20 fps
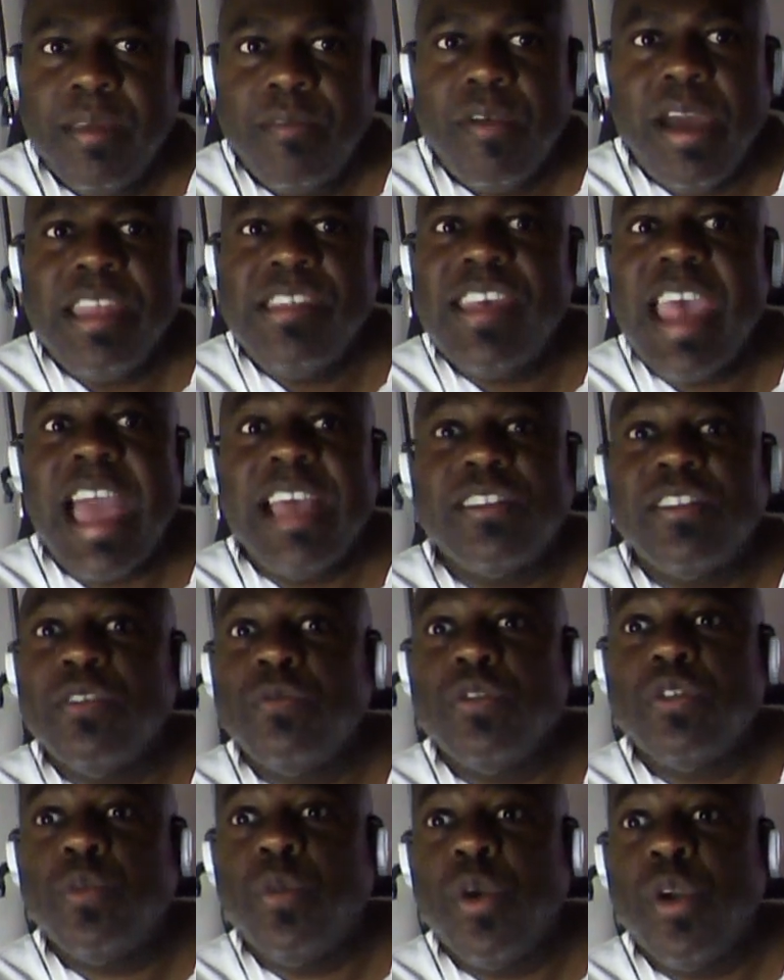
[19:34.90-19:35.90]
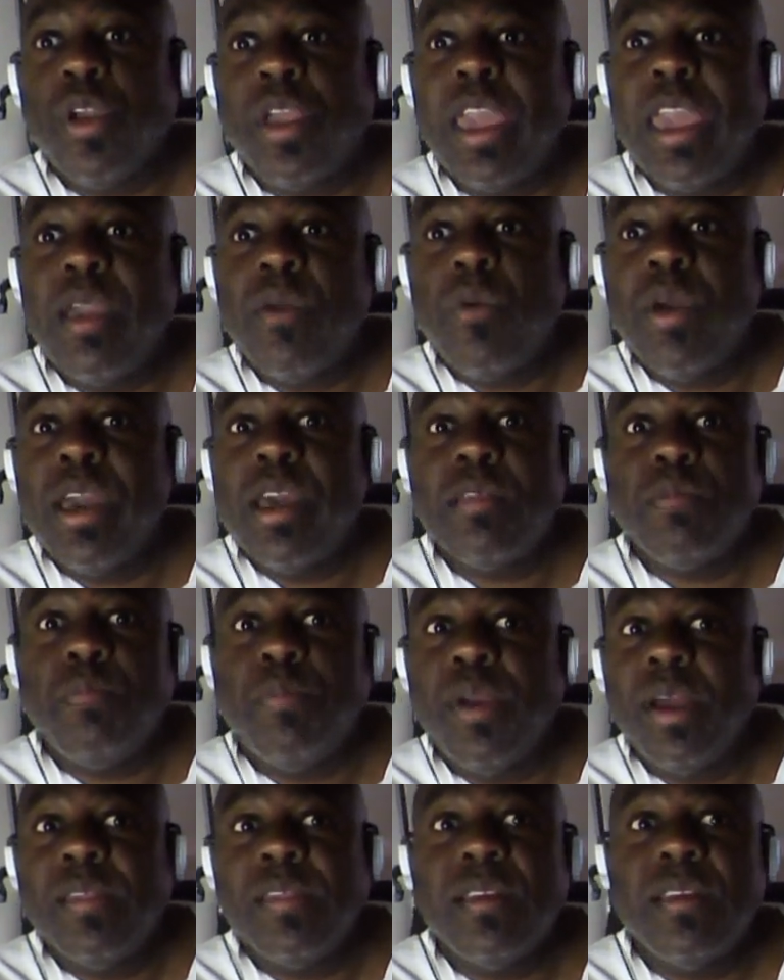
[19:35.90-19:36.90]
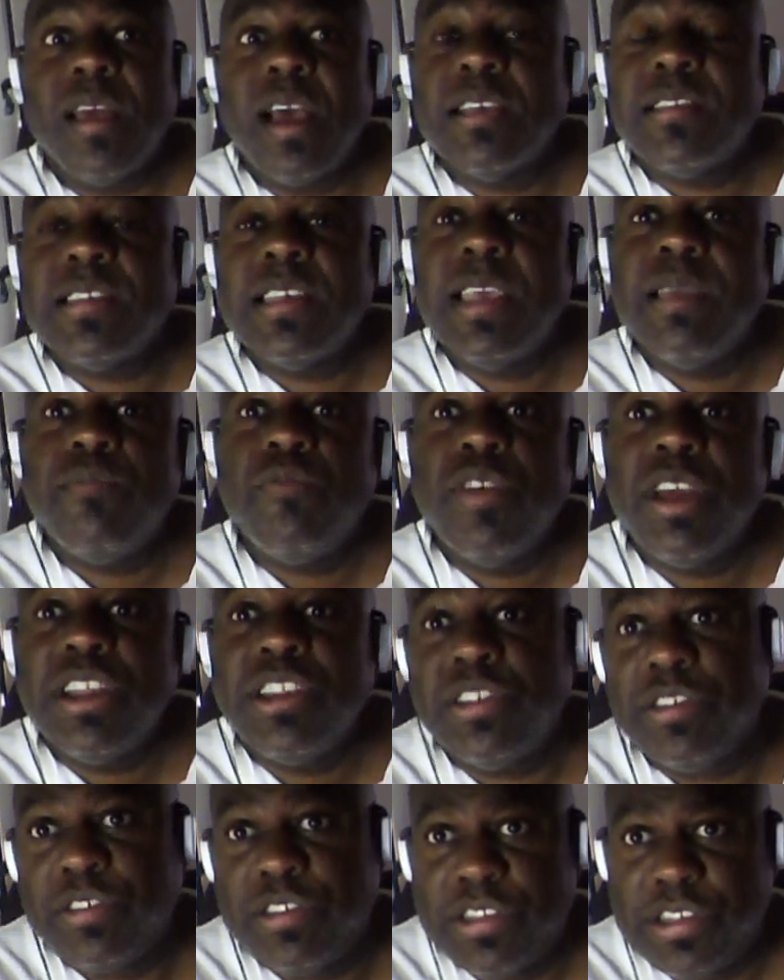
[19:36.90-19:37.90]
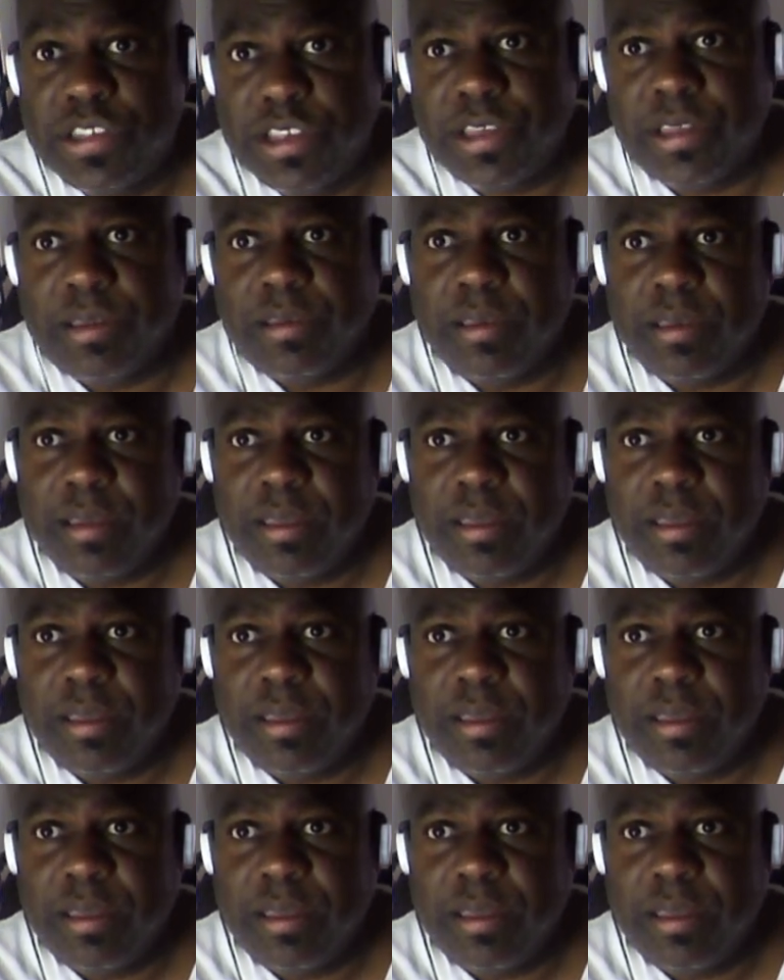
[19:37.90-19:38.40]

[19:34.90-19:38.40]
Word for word: Right? Jackson was working with brother Naazim Richardson.